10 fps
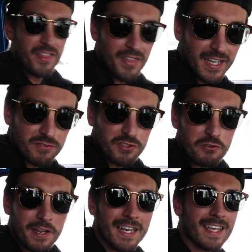Thanks for
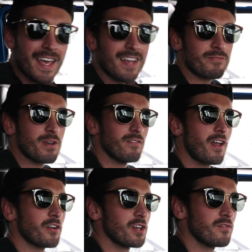tuning in again. We have
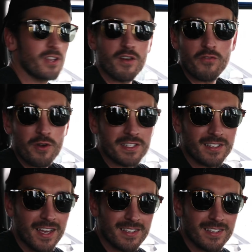another good video for you today.